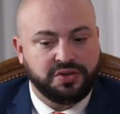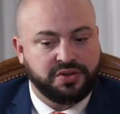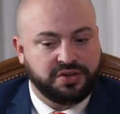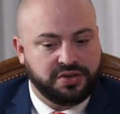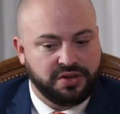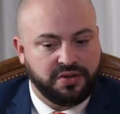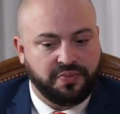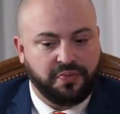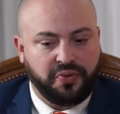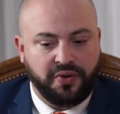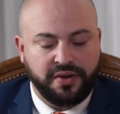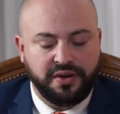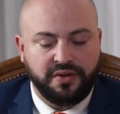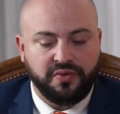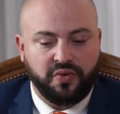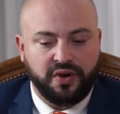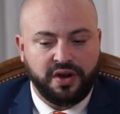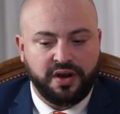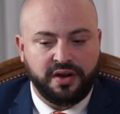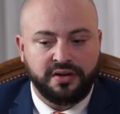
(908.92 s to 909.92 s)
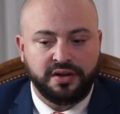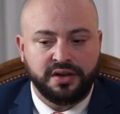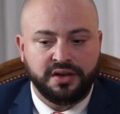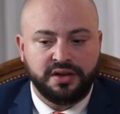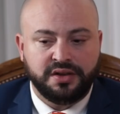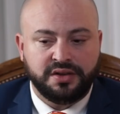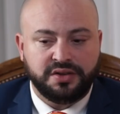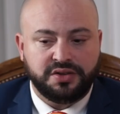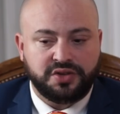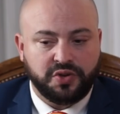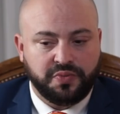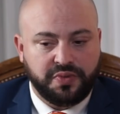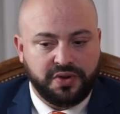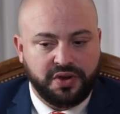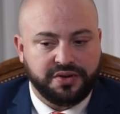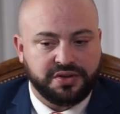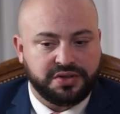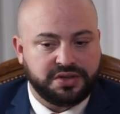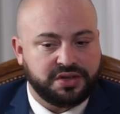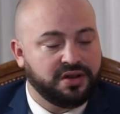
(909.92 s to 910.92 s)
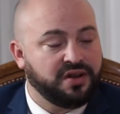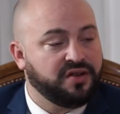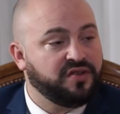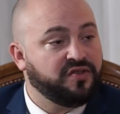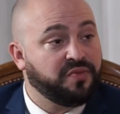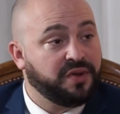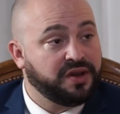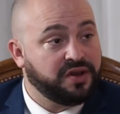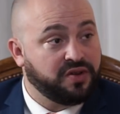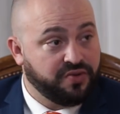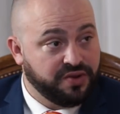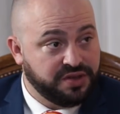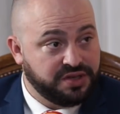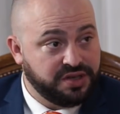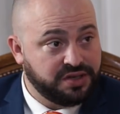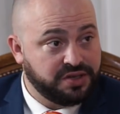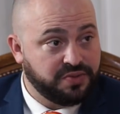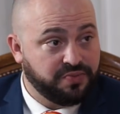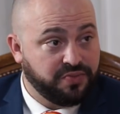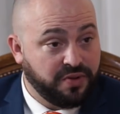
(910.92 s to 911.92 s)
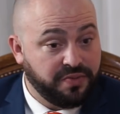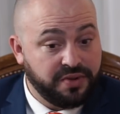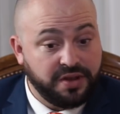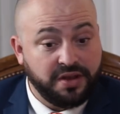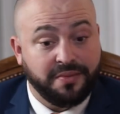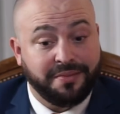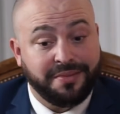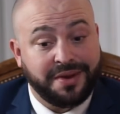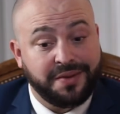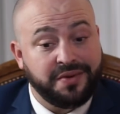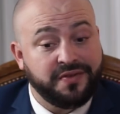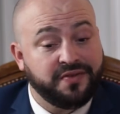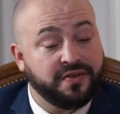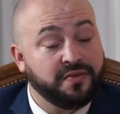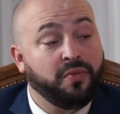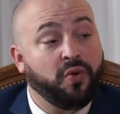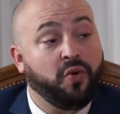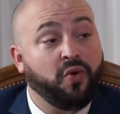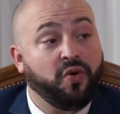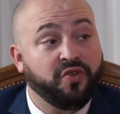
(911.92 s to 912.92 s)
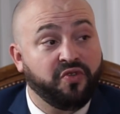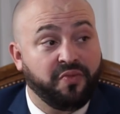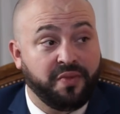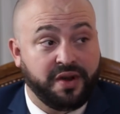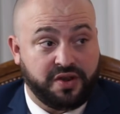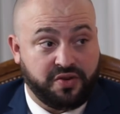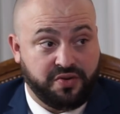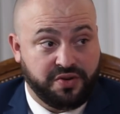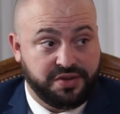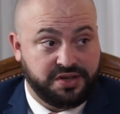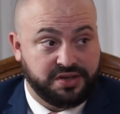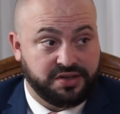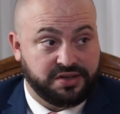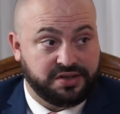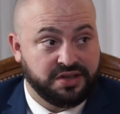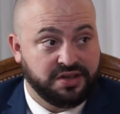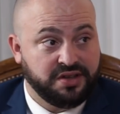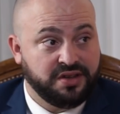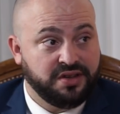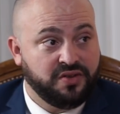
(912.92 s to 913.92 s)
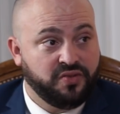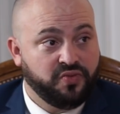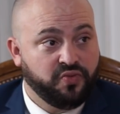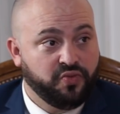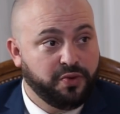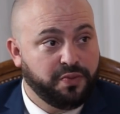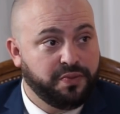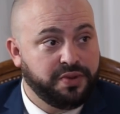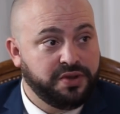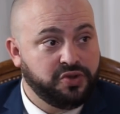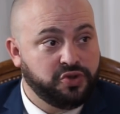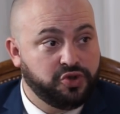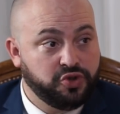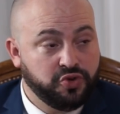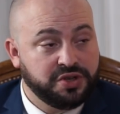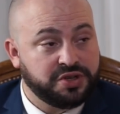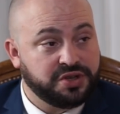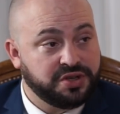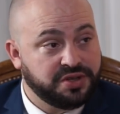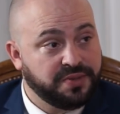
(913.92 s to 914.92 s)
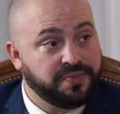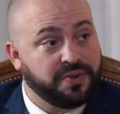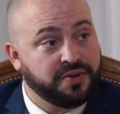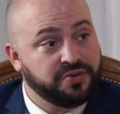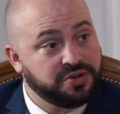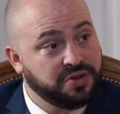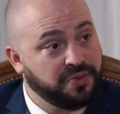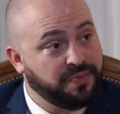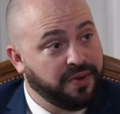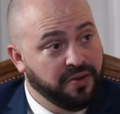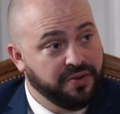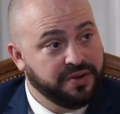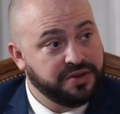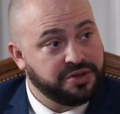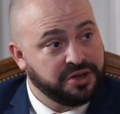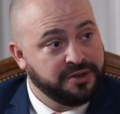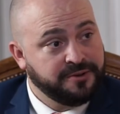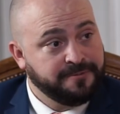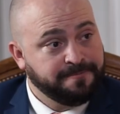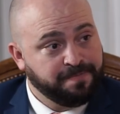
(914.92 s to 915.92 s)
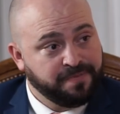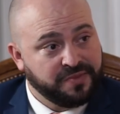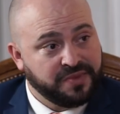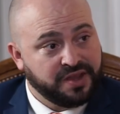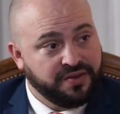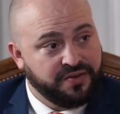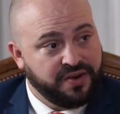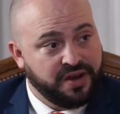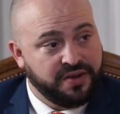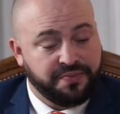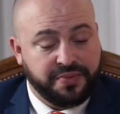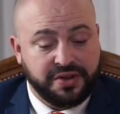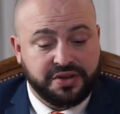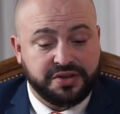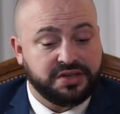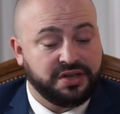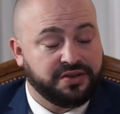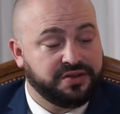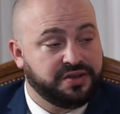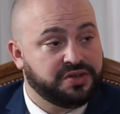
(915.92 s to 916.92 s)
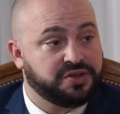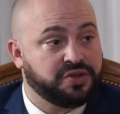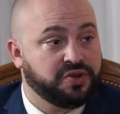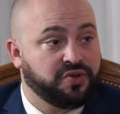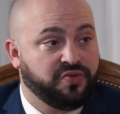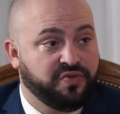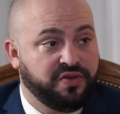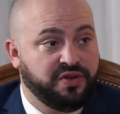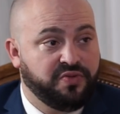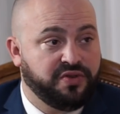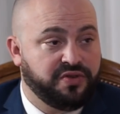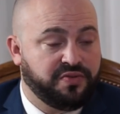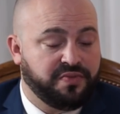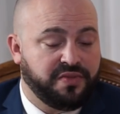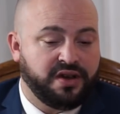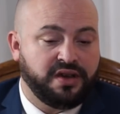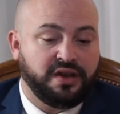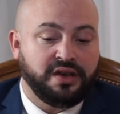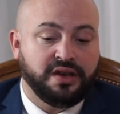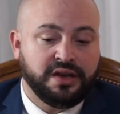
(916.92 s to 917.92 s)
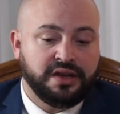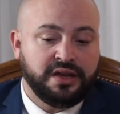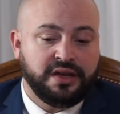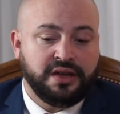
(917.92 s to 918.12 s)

to the point where, to be honest, a lot of my critics, probably maybe even more of my critics, would be Jewish as opposed to Polish, right? Because they'll disagree with my